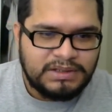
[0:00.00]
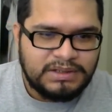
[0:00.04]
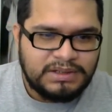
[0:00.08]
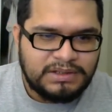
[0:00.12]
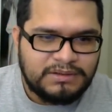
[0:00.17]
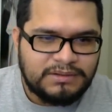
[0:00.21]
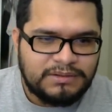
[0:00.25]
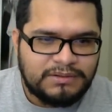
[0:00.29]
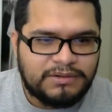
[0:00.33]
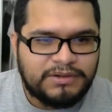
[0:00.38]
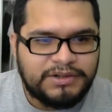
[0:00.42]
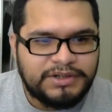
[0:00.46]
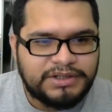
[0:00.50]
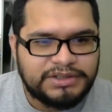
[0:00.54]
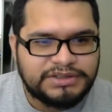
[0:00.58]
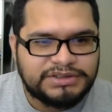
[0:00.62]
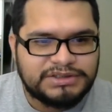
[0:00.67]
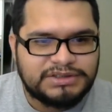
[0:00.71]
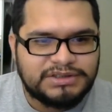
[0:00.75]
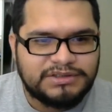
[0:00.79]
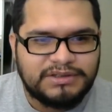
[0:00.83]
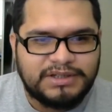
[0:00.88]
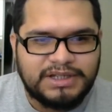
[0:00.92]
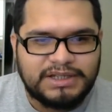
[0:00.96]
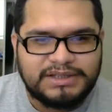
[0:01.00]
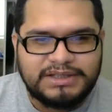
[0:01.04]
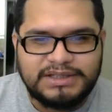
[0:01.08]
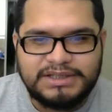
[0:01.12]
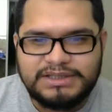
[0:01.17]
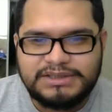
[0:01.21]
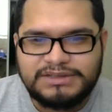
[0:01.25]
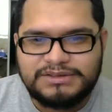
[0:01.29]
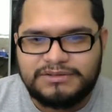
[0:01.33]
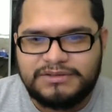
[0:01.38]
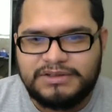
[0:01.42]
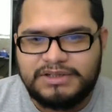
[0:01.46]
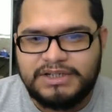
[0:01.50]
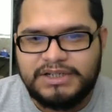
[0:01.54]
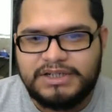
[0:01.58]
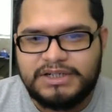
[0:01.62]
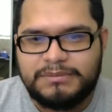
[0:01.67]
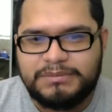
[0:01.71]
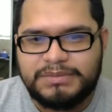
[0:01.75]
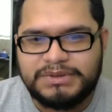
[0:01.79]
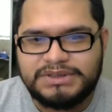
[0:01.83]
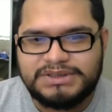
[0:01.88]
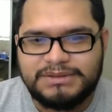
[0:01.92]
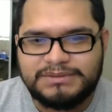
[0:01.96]
Or you can just look at this or here.
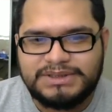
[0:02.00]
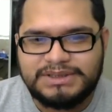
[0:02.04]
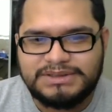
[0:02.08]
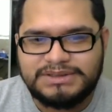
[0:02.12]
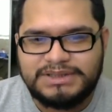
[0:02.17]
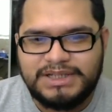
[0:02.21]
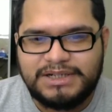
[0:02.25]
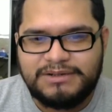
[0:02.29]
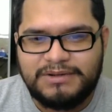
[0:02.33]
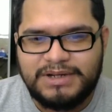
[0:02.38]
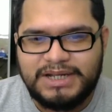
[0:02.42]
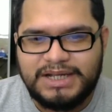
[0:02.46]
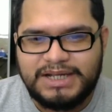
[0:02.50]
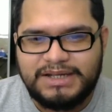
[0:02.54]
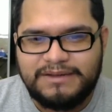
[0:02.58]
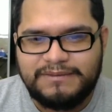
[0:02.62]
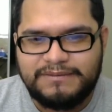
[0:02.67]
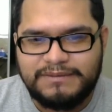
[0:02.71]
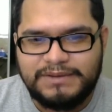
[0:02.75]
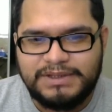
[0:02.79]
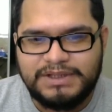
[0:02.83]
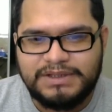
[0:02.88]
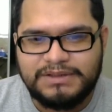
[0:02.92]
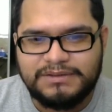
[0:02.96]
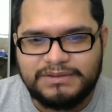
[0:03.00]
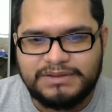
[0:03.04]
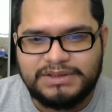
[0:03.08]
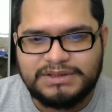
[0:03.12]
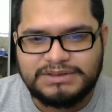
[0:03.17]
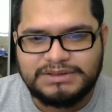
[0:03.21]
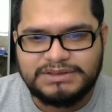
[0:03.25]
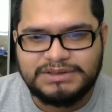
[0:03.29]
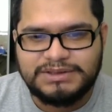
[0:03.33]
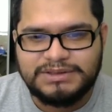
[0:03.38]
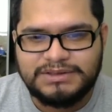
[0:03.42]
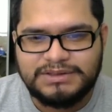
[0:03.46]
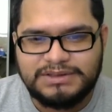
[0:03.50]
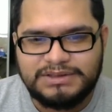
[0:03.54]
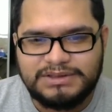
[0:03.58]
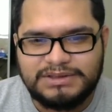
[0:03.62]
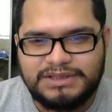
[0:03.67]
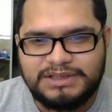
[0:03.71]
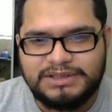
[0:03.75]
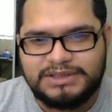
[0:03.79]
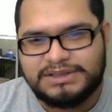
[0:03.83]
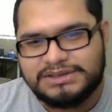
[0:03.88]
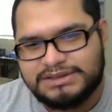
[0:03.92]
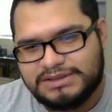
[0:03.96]
But sometimes they don't have. You know, there's no,
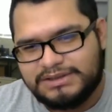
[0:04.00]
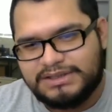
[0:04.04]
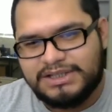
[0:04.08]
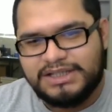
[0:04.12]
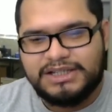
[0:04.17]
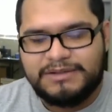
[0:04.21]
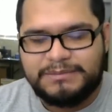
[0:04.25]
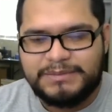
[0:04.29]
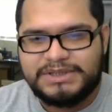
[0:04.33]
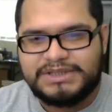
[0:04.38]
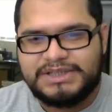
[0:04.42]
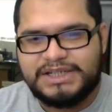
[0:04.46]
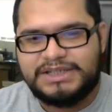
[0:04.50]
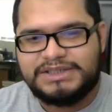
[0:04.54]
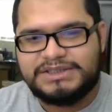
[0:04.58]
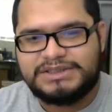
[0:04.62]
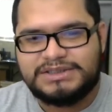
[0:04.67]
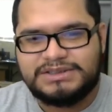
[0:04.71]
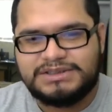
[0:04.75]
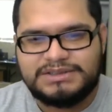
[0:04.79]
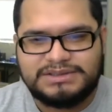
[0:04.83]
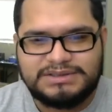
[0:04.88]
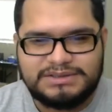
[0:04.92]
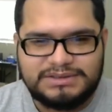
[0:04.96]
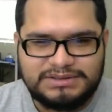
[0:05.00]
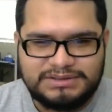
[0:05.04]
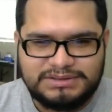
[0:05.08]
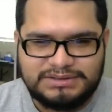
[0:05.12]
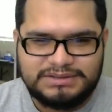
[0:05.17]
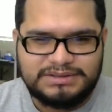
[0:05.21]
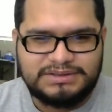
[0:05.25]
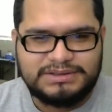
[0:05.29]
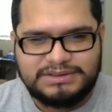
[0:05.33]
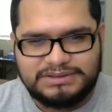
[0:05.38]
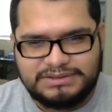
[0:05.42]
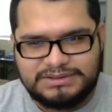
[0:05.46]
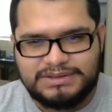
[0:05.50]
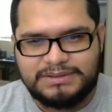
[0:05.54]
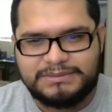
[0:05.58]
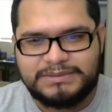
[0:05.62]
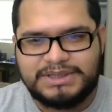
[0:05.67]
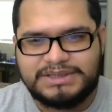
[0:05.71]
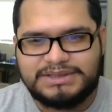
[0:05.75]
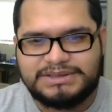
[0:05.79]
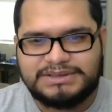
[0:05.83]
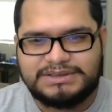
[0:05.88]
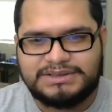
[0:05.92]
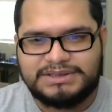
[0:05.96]
because of the limitations.
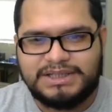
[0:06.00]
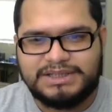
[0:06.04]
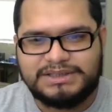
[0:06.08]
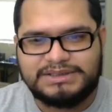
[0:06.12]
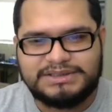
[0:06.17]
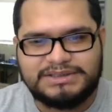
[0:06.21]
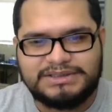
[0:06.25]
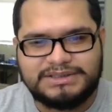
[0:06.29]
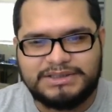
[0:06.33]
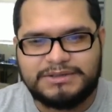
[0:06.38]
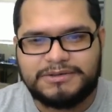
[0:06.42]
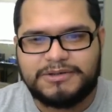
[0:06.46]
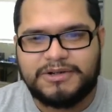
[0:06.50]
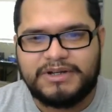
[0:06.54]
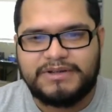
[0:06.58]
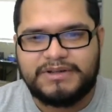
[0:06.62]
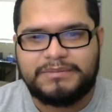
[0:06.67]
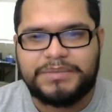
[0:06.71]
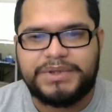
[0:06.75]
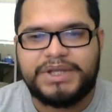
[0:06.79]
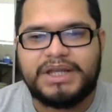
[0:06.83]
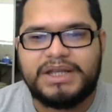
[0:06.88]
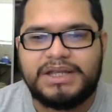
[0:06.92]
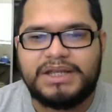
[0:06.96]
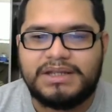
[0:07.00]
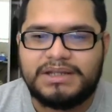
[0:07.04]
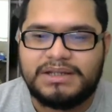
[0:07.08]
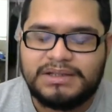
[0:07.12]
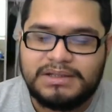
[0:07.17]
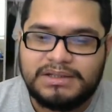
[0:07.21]
Sometimes it's 0 FBA.